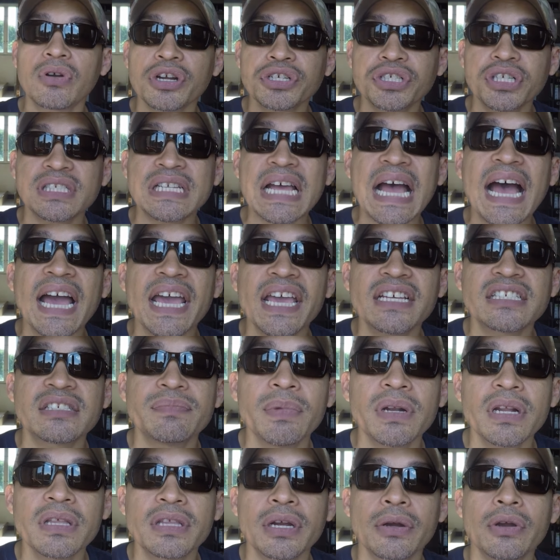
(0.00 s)
Russia's
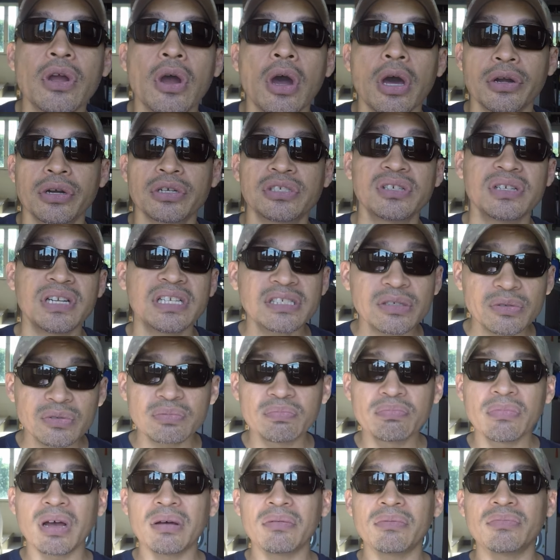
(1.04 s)
highest military honor. So this
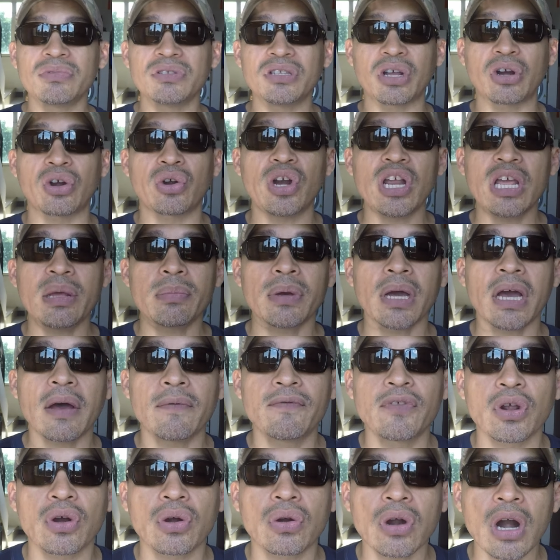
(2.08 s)
is uh, the cream
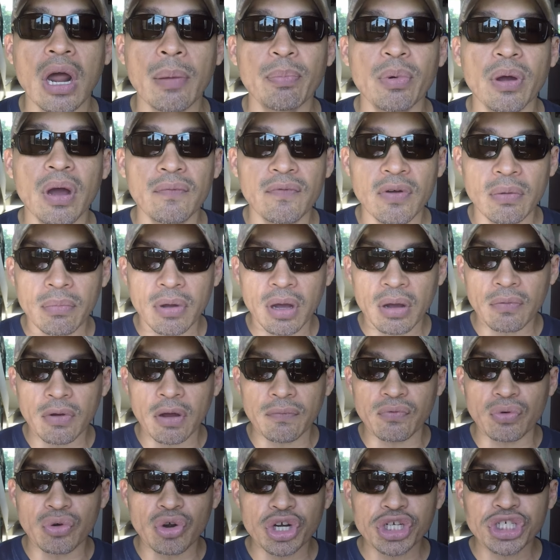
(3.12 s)
of the crop of, um, of,
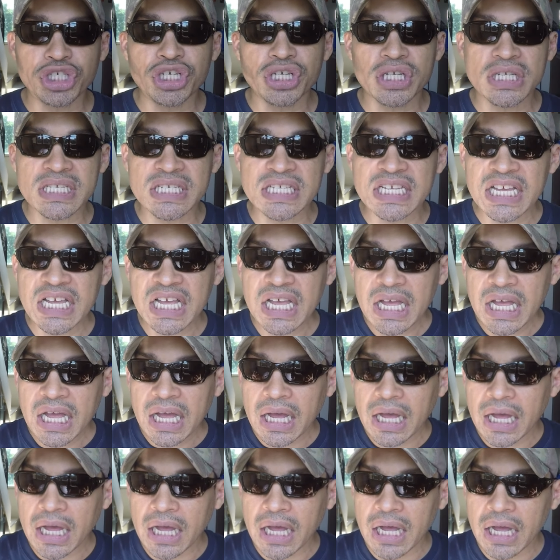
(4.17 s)
of Russia's
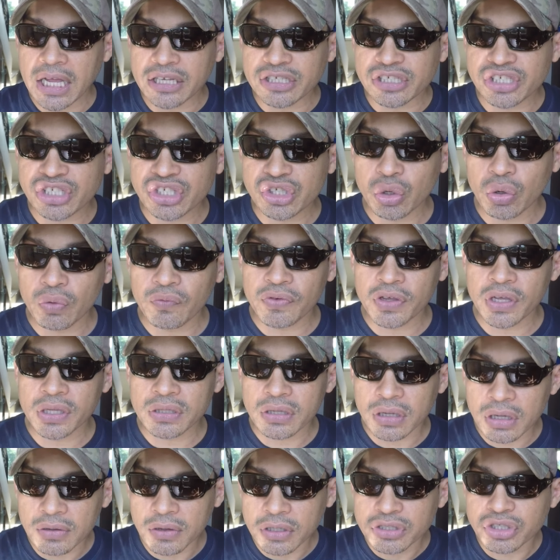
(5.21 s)
uh,
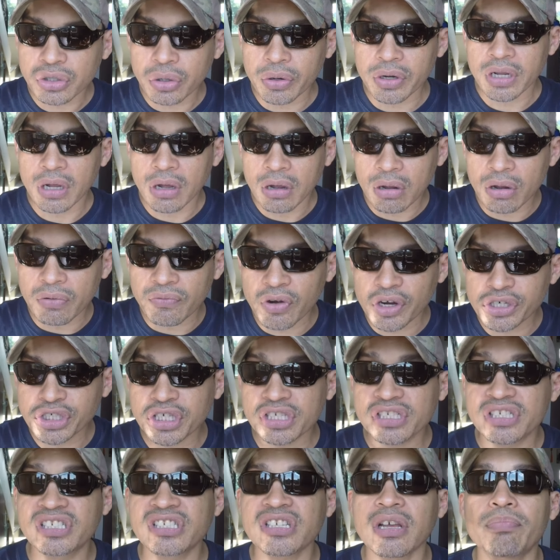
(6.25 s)
Soviet, uh, uh sorry, uh, of
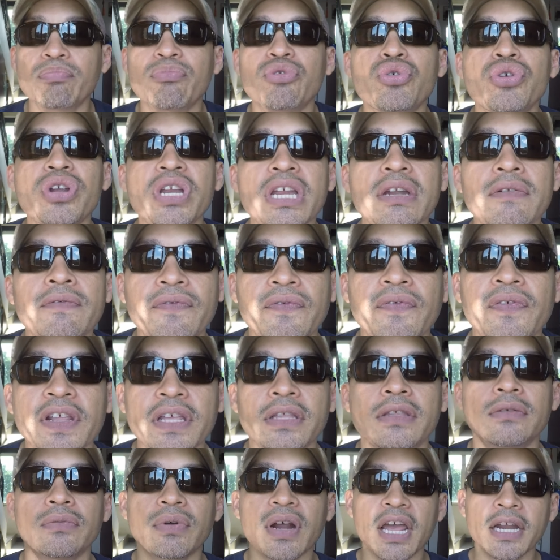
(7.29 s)
Russia's submarine
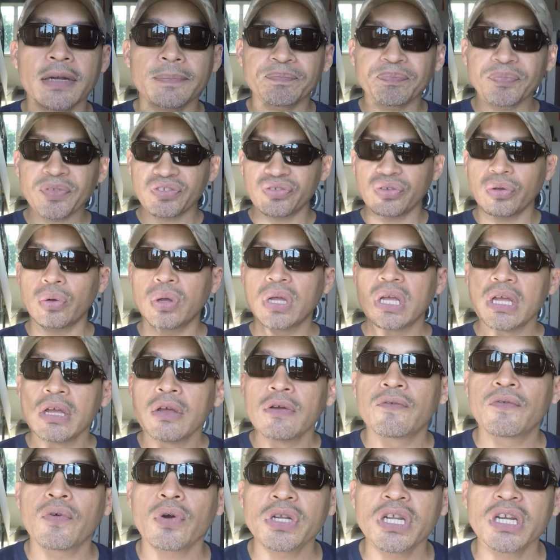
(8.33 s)
fleet, right? So
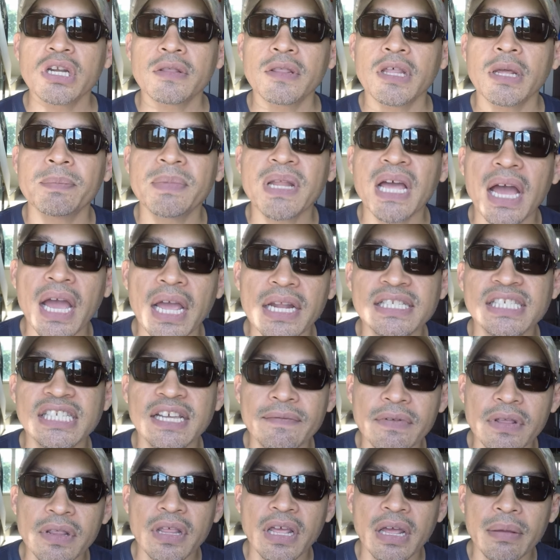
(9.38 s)
14 of them died,
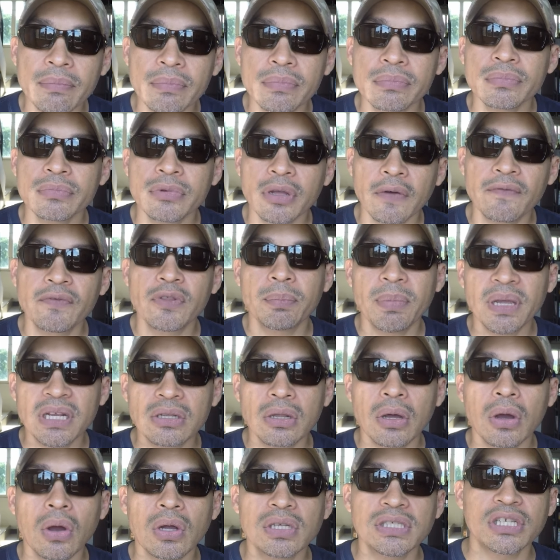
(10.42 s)
seven of them of the
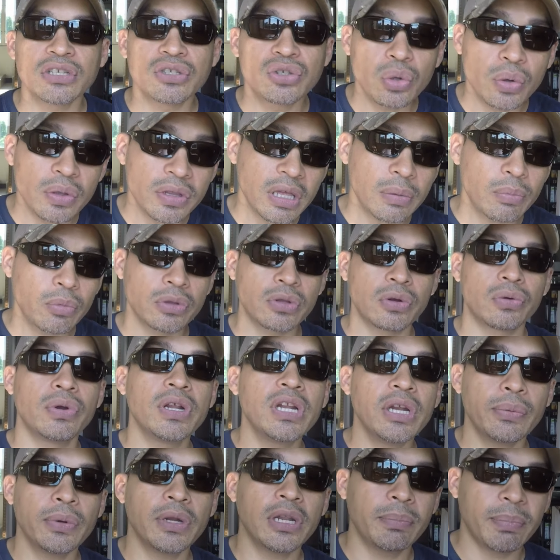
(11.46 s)
big dogs, and two of them were the
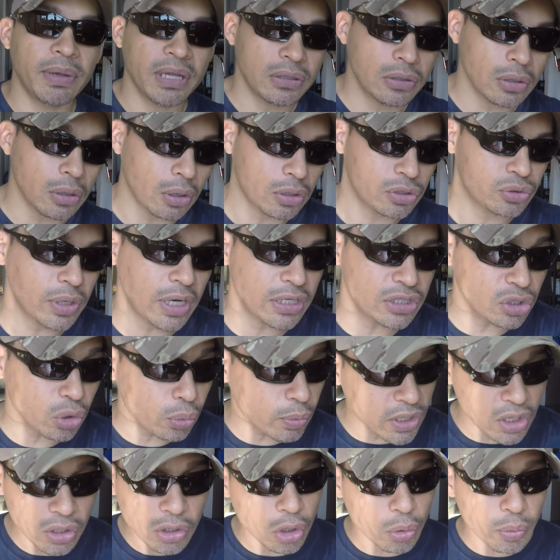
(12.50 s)
really, really big dogs, right? So
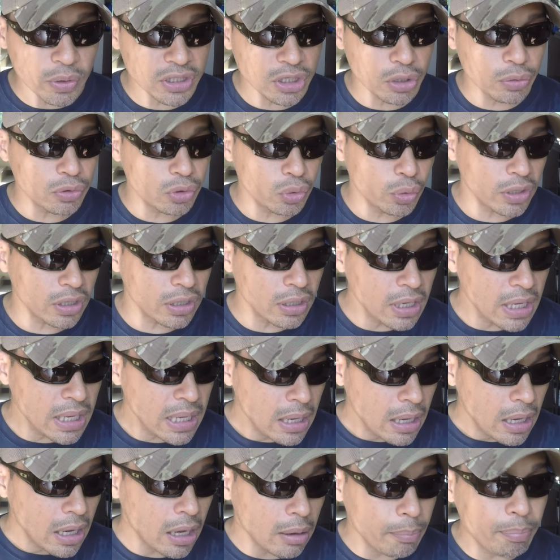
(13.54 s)
we don't know what they were doing.
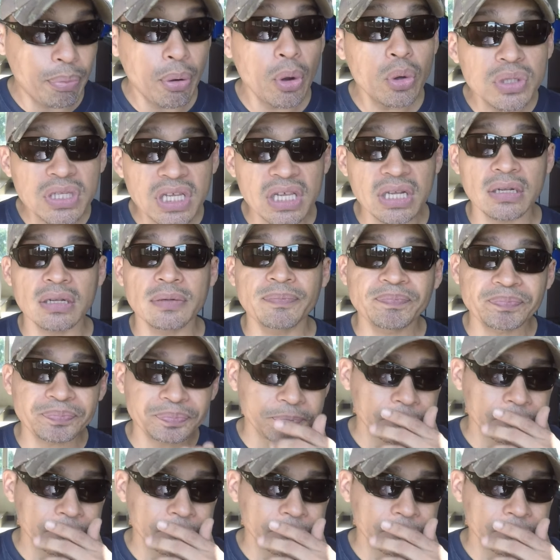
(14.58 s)
Putin,